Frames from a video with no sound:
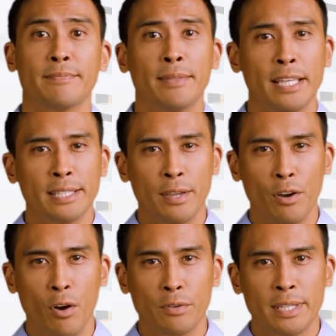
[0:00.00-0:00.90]
This can
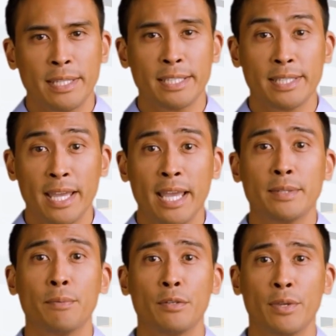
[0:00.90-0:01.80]
cause a
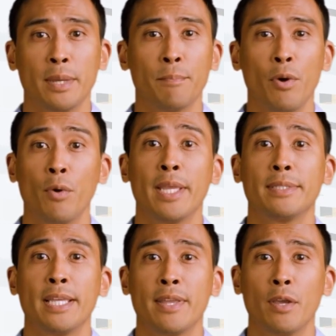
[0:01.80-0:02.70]
disconnect between
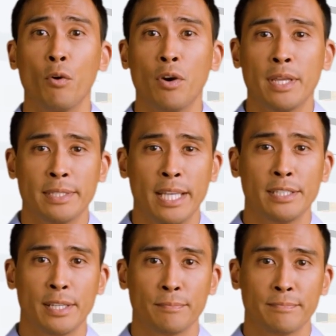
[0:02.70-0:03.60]
employees and the
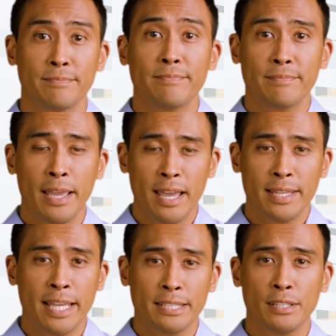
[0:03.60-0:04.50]
organization
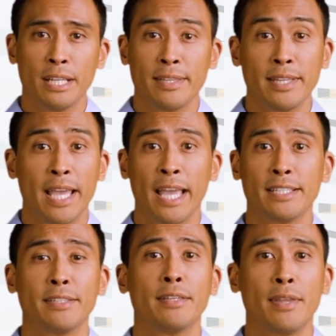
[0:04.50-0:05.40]
and lead to
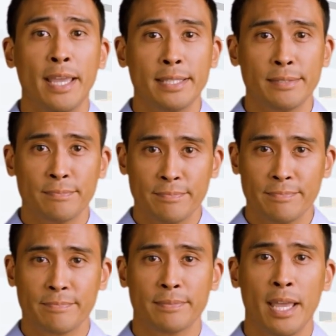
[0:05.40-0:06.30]
communication delays.
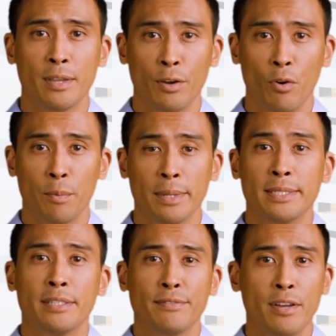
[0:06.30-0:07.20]
Non-core
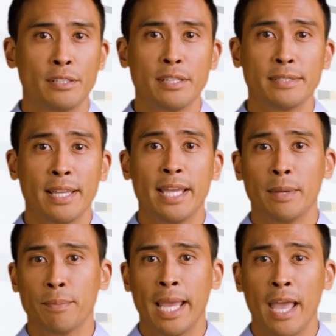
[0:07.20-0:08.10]
business functions that
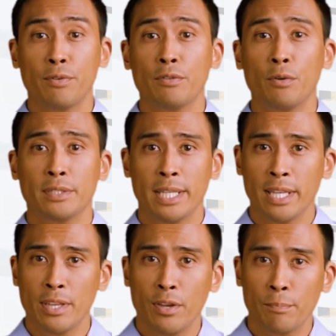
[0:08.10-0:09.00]
can be outsourced
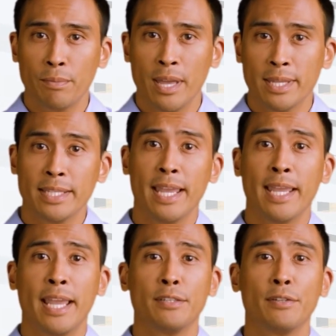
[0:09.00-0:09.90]
include product
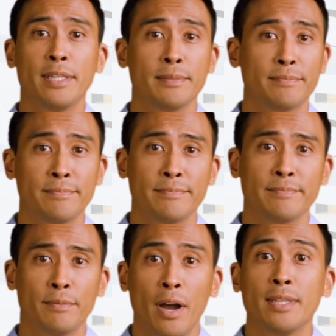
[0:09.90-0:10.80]
data entry,
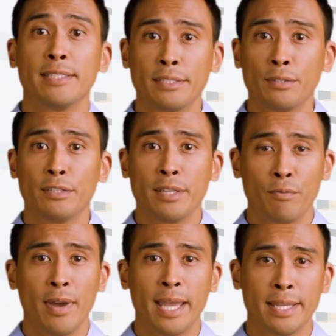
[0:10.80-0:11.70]
product
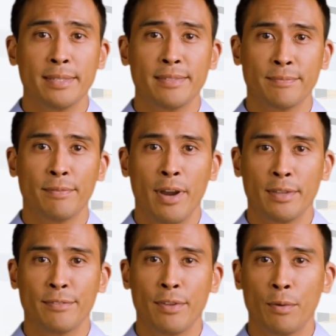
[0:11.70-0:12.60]
description writing,
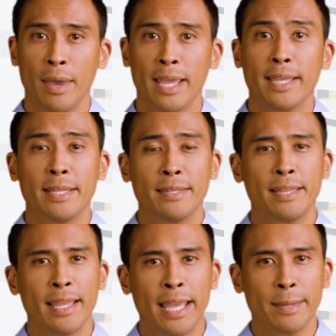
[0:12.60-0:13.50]
product photo editing,
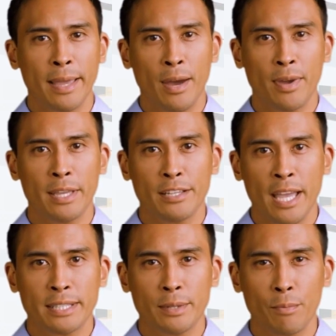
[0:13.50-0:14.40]
email and
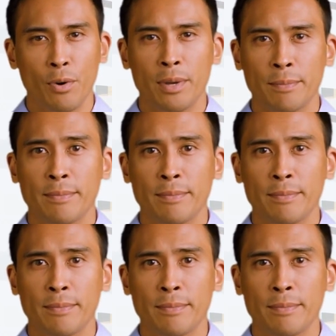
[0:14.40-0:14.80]
chat support,